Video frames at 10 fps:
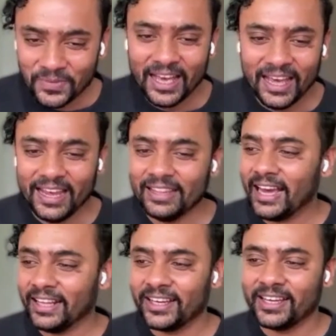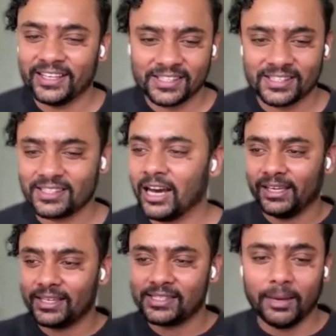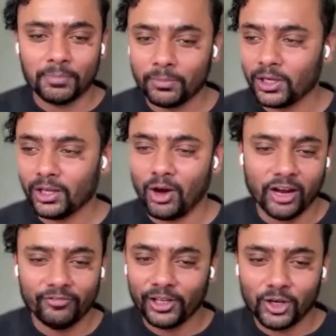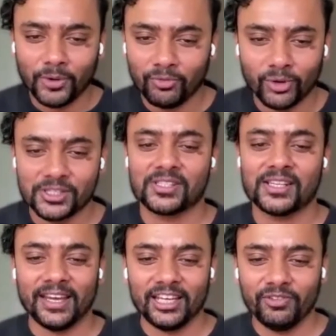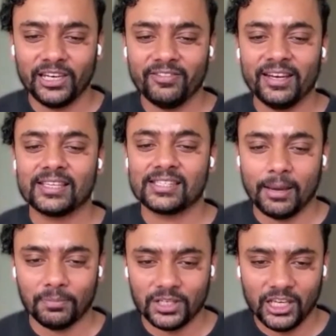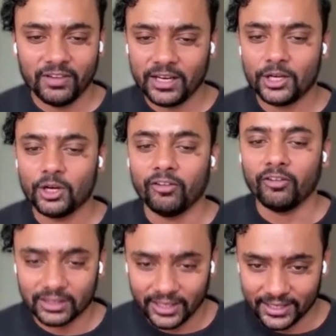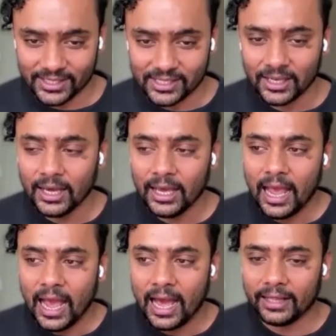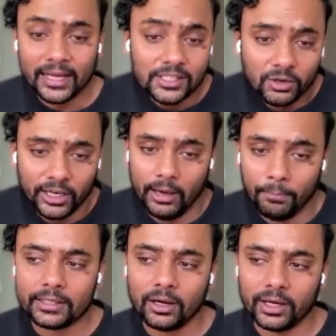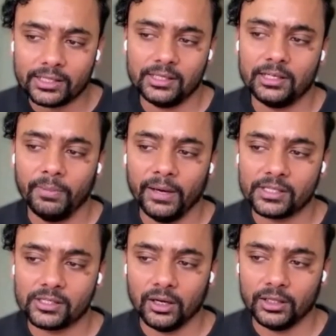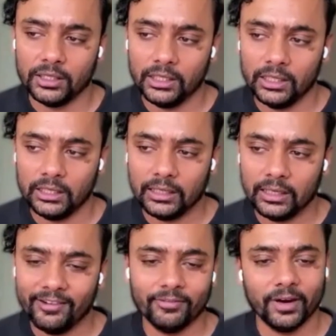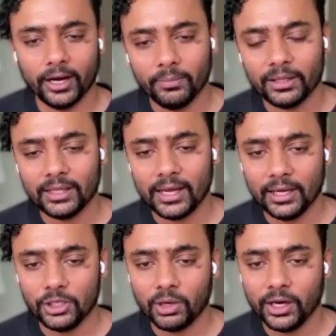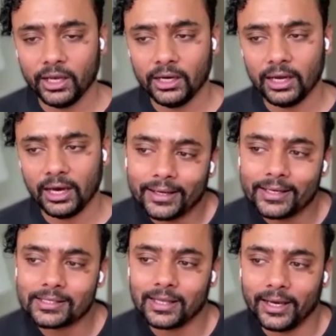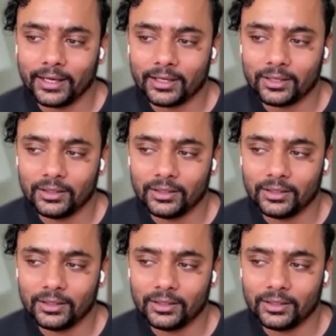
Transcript: in that there is some acceptable envelope of what society will even accept, even in novel things. And that's okay. It honestly depends on the environment that you are in. It is like